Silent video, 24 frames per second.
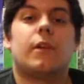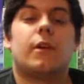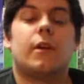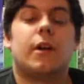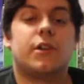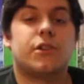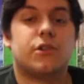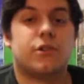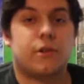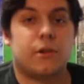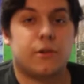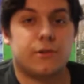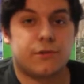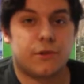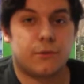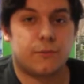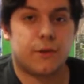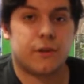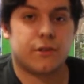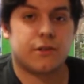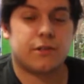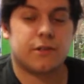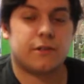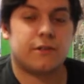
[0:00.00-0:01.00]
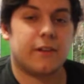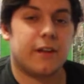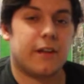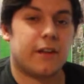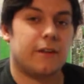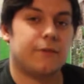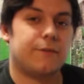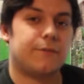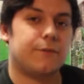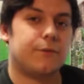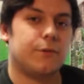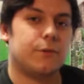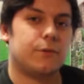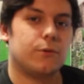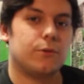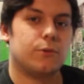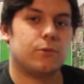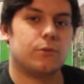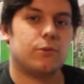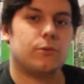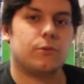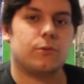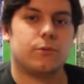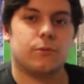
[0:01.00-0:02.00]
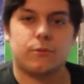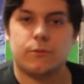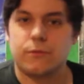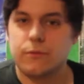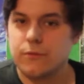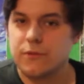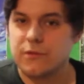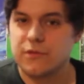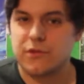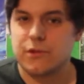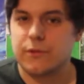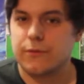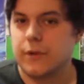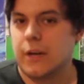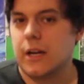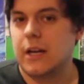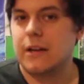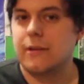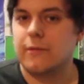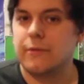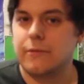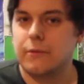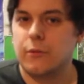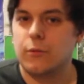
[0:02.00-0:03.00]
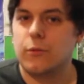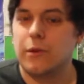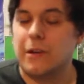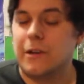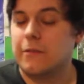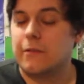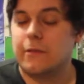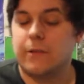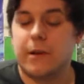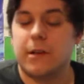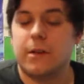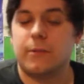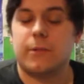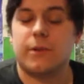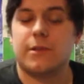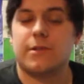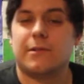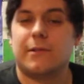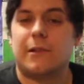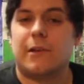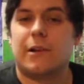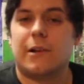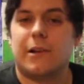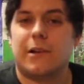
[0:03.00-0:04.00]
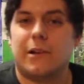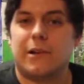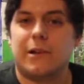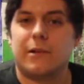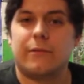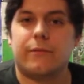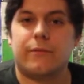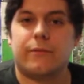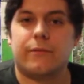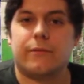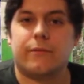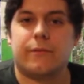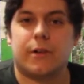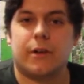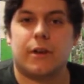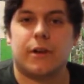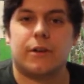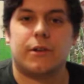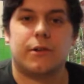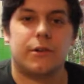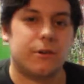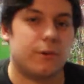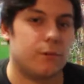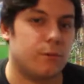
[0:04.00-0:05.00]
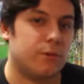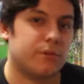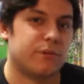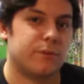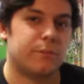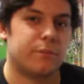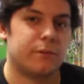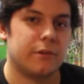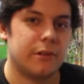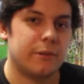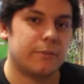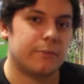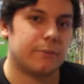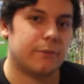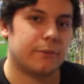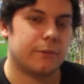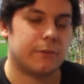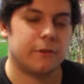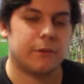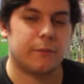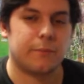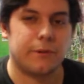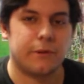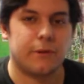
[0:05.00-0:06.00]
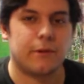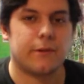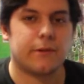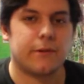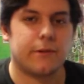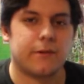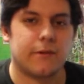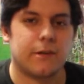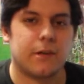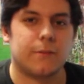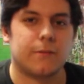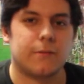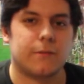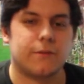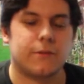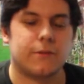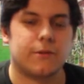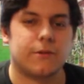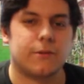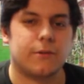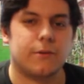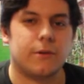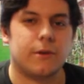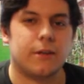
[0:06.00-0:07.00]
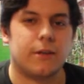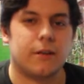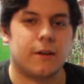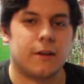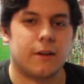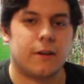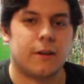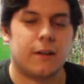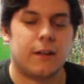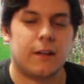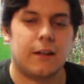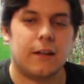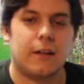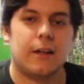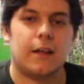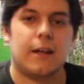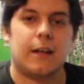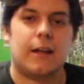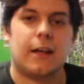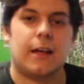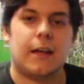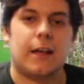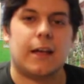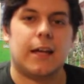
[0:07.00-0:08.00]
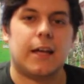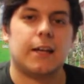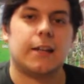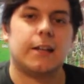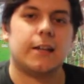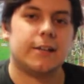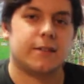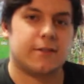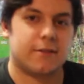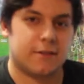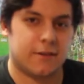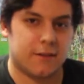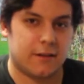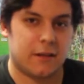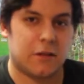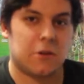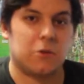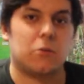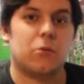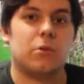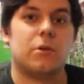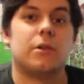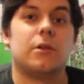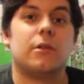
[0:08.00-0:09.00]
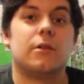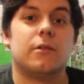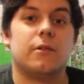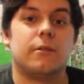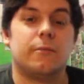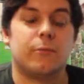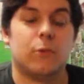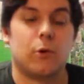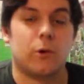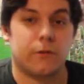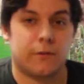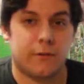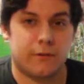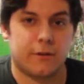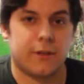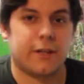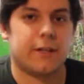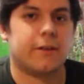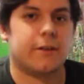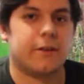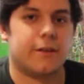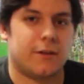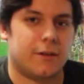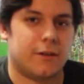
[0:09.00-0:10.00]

I should also mention that if you survive the wave of enemies long enough, a huge blimp will appear at the top of the screen, and this thing will more than likely